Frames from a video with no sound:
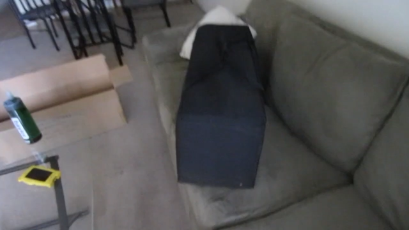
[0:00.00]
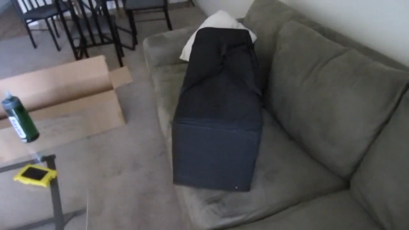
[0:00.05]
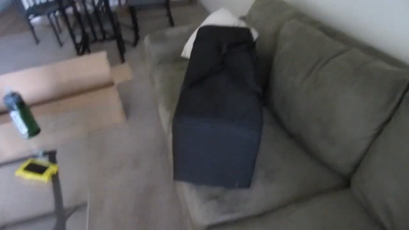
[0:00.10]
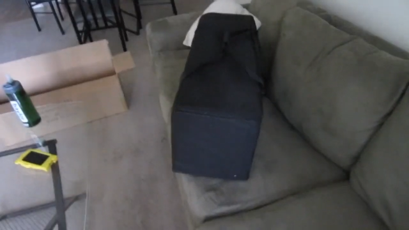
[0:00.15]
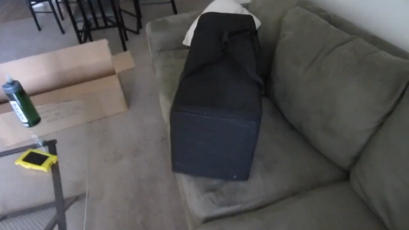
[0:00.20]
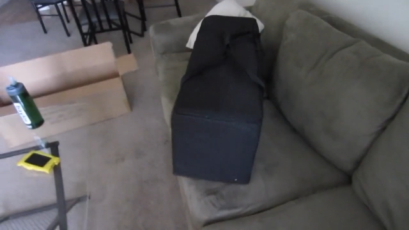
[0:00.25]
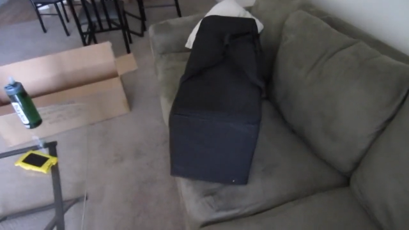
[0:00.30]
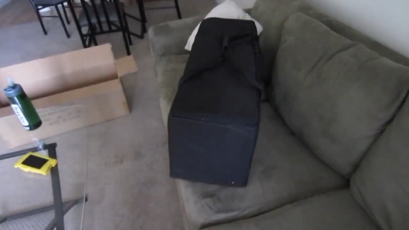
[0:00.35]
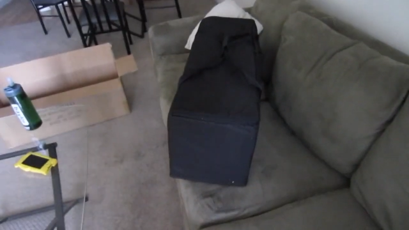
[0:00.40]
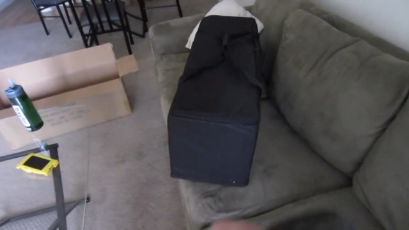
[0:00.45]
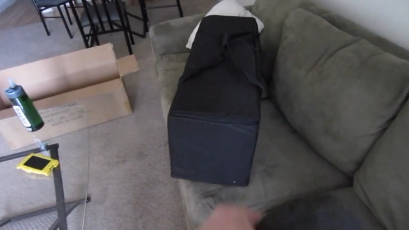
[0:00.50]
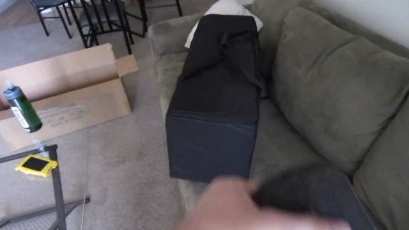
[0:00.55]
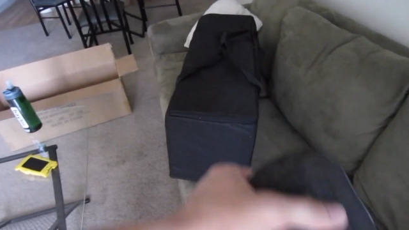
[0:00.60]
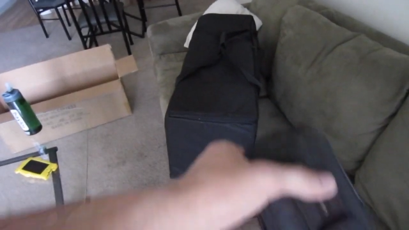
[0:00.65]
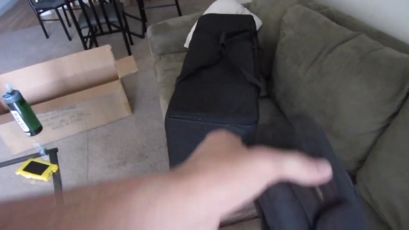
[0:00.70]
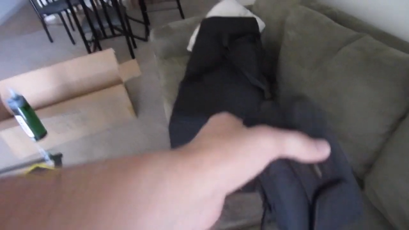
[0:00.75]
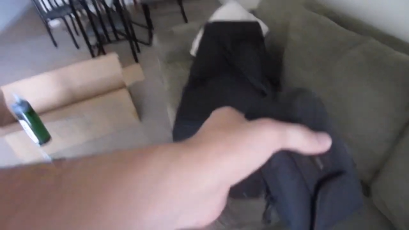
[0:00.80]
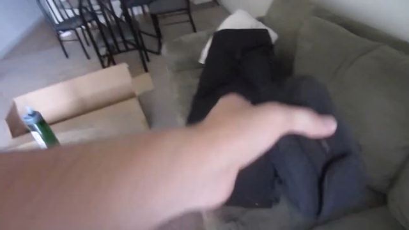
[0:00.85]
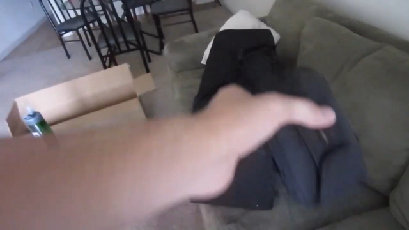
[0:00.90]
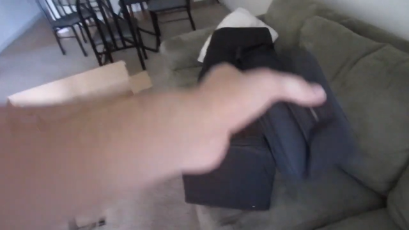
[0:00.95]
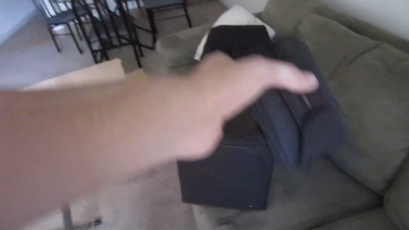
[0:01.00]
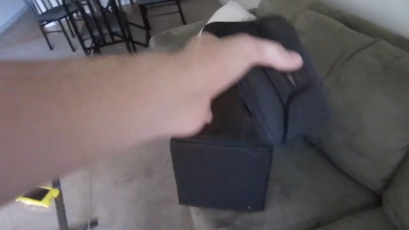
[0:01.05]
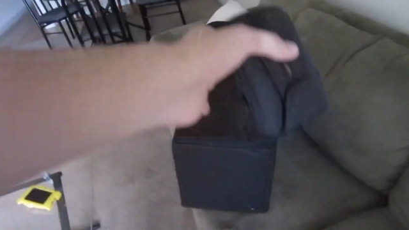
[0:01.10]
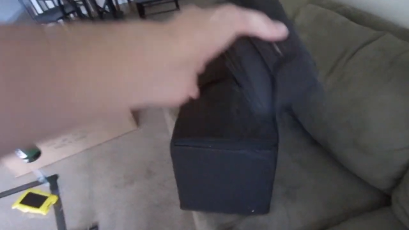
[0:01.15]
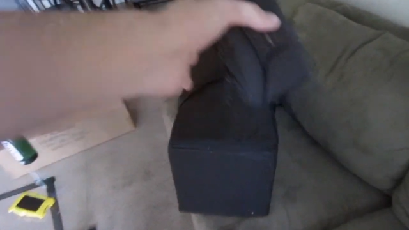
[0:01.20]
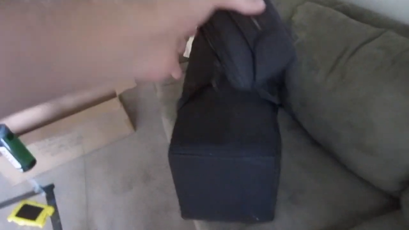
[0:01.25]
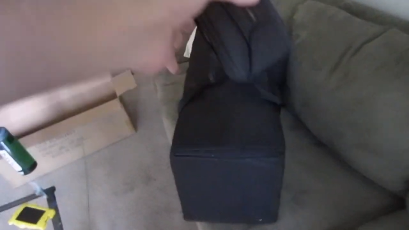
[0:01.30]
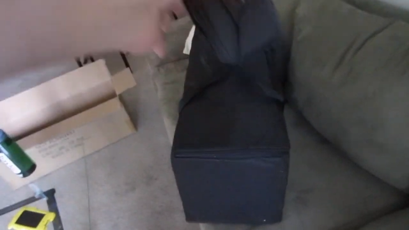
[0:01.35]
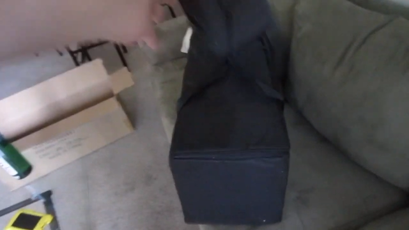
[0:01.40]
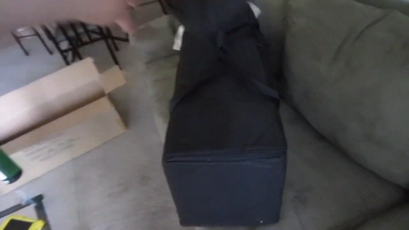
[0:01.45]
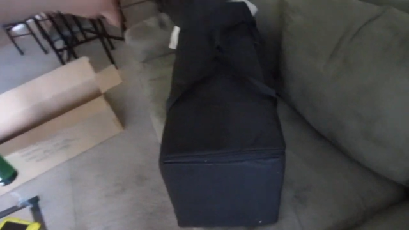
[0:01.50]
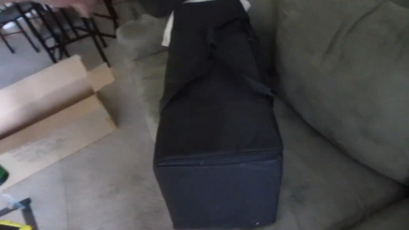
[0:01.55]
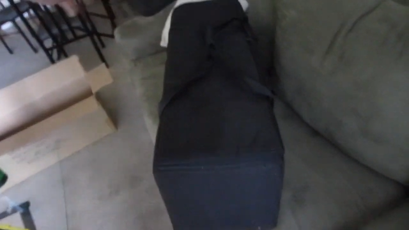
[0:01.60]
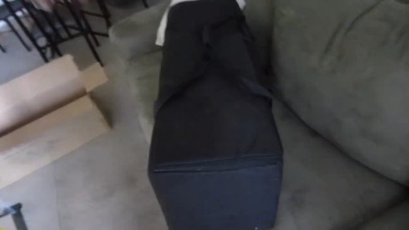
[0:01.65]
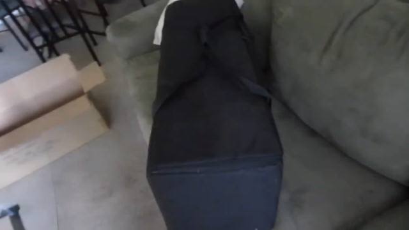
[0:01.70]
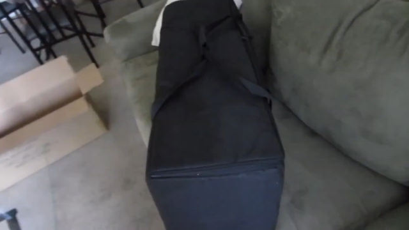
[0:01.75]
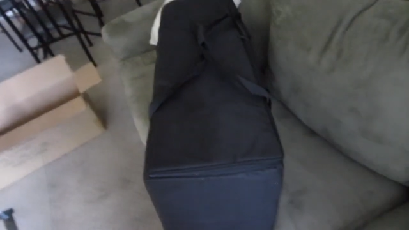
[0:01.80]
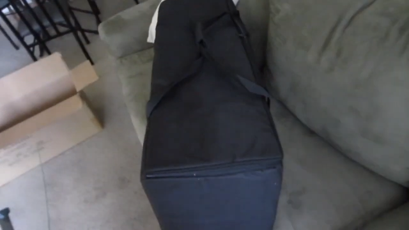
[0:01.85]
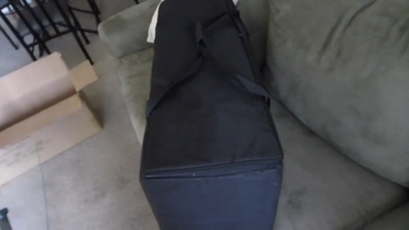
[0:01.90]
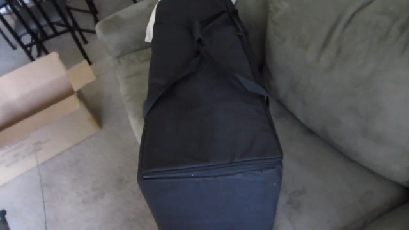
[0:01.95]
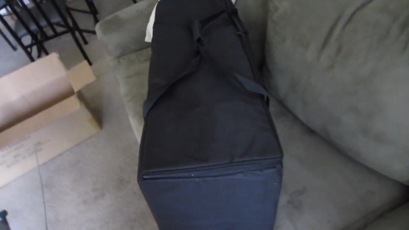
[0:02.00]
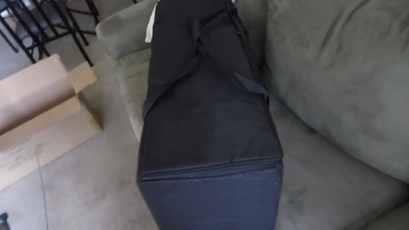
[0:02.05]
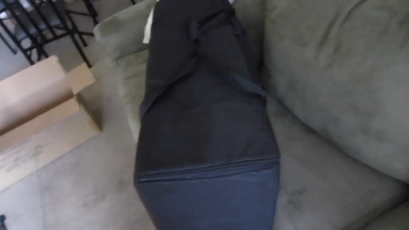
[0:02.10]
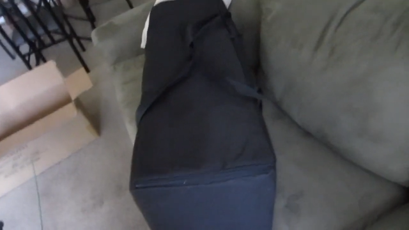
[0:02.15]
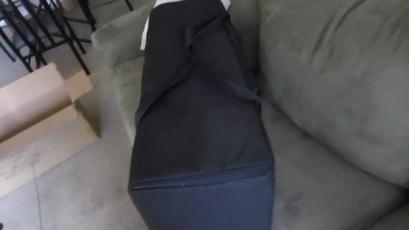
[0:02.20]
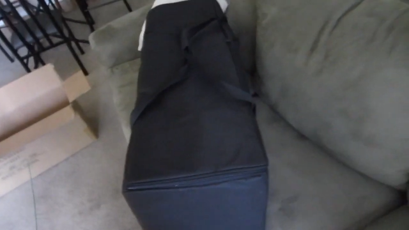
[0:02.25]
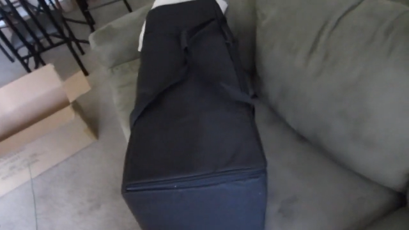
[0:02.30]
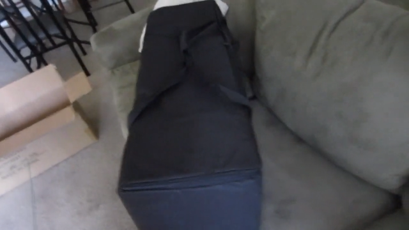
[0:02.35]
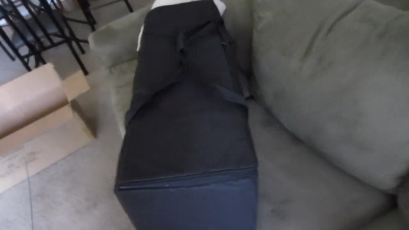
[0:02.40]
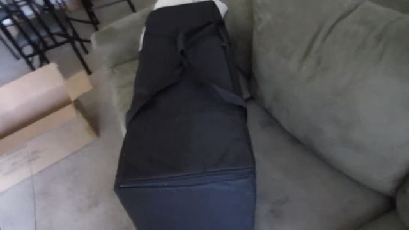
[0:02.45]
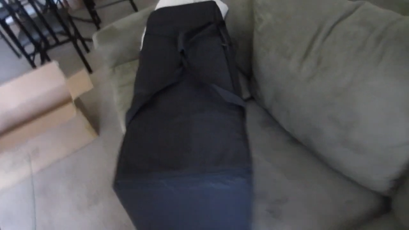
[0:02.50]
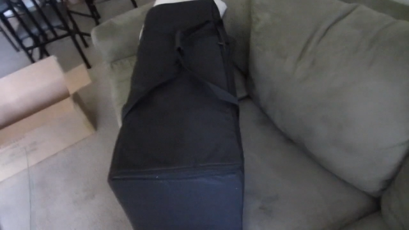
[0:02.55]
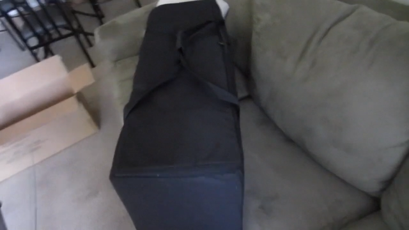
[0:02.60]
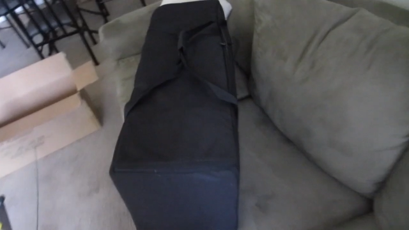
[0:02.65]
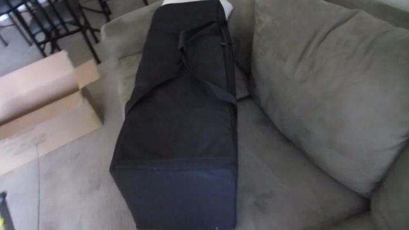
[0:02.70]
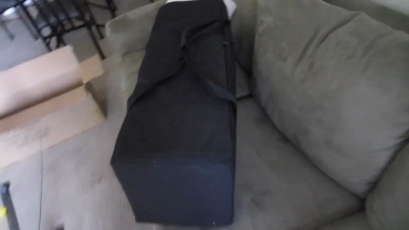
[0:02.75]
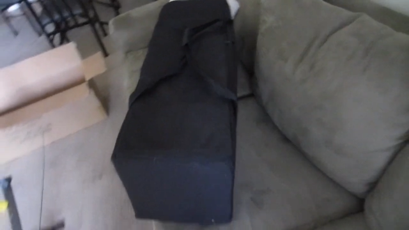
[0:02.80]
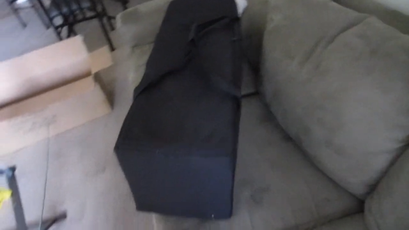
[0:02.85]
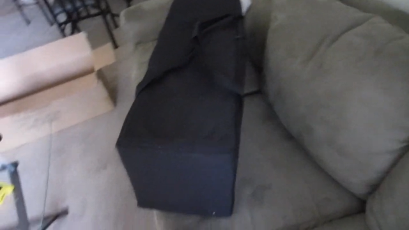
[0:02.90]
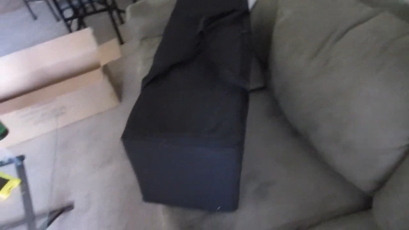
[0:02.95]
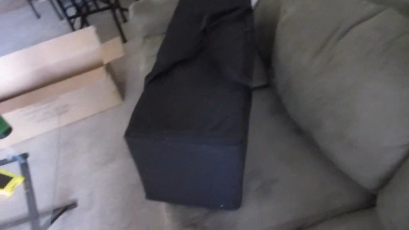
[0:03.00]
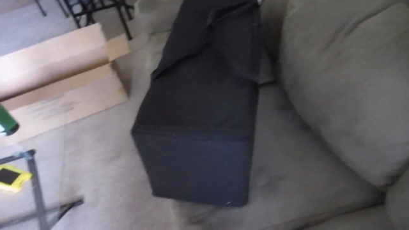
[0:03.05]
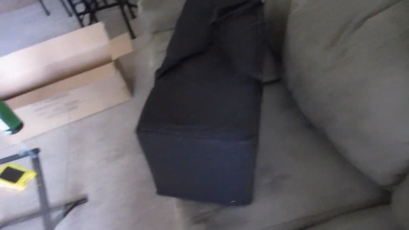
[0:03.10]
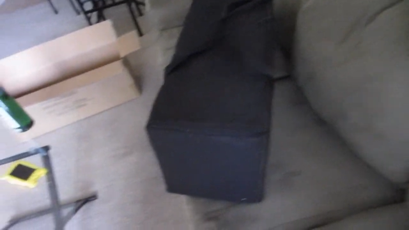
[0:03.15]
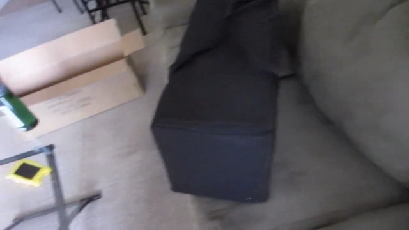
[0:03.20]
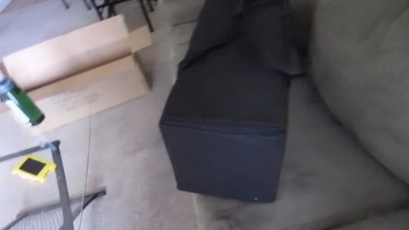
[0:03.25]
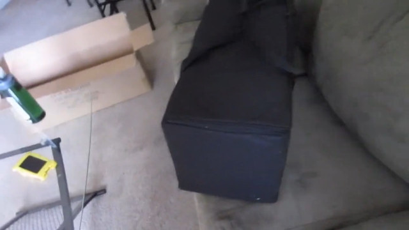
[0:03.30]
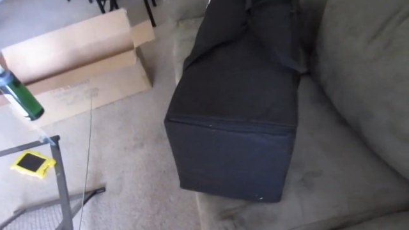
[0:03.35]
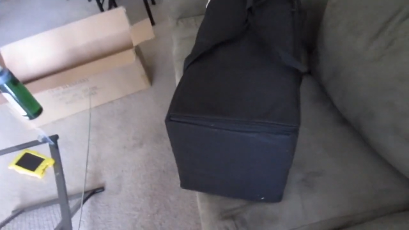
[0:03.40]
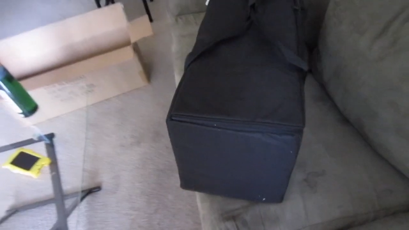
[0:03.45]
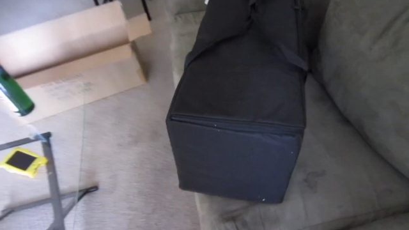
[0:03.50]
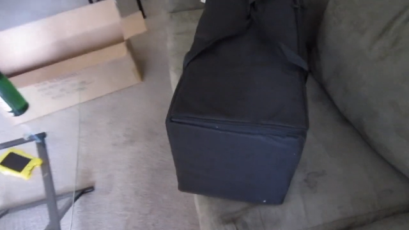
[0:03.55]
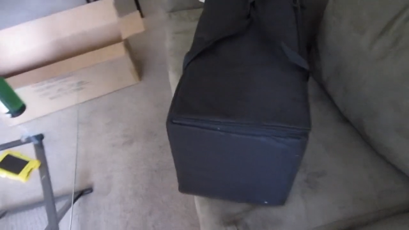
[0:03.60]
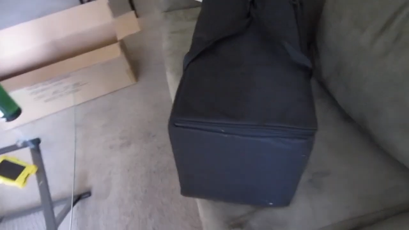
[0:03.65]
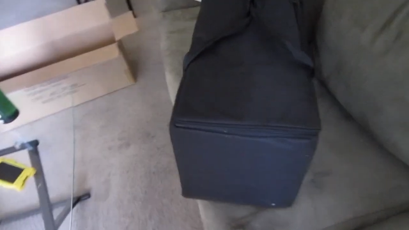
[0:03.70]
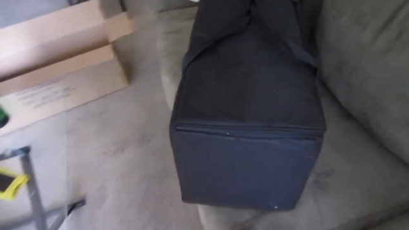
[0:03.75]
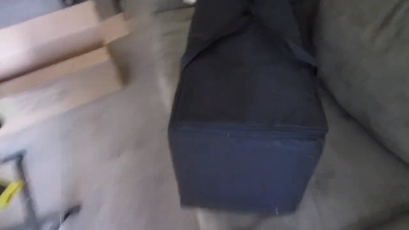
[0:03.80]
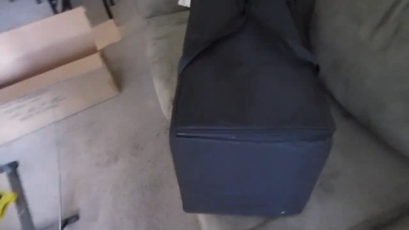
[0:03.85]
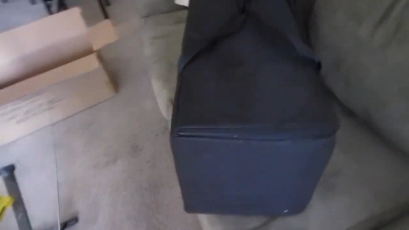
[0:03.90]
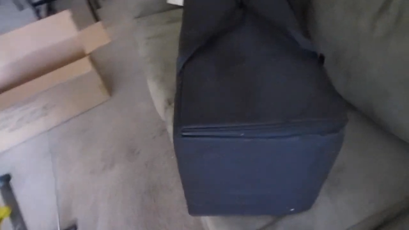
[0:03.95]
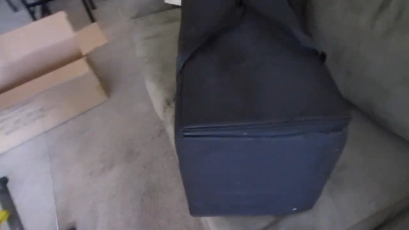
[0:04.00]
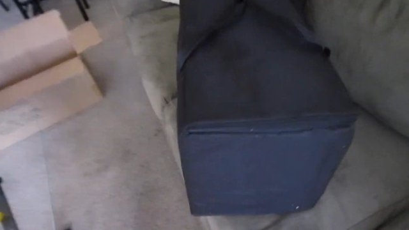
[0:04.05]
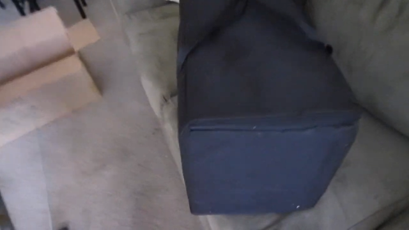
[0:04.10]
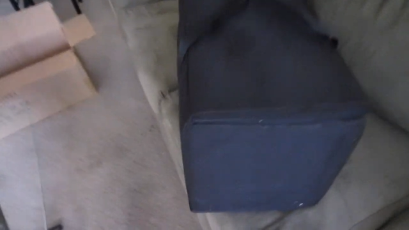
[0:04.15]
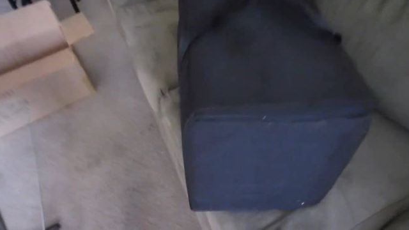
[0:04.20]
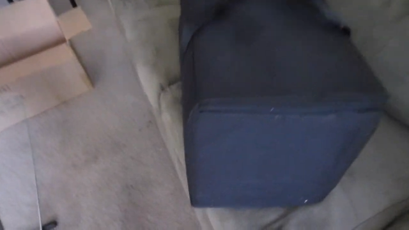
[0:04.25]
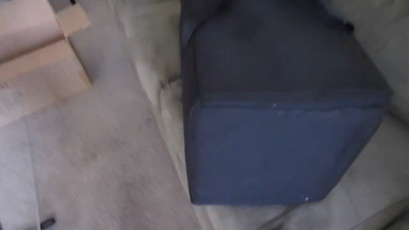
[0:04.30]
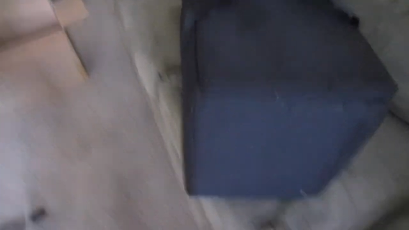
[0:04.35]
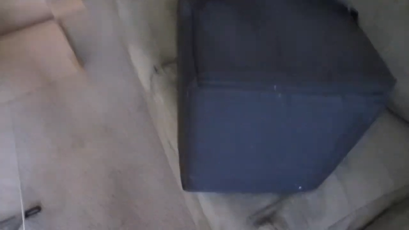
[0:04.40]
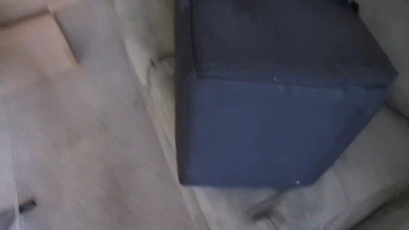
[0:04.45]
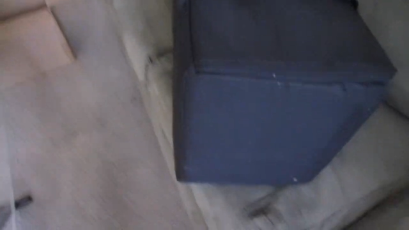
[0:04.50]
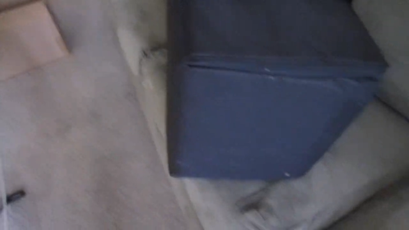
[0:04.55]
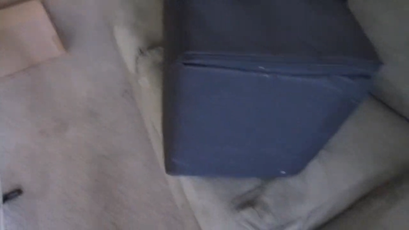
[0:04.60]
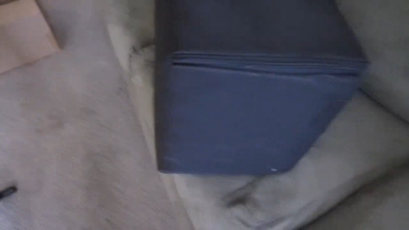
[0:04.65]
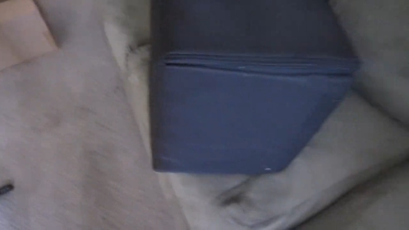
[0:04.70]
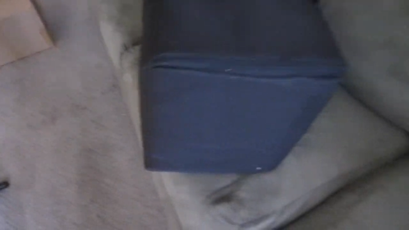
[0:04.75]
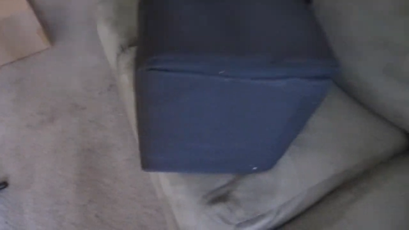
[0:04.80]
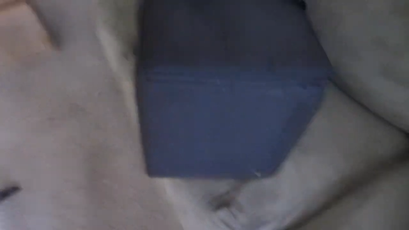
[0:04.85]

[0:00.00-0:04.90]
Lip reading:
No face is visible, so there are no lips to read.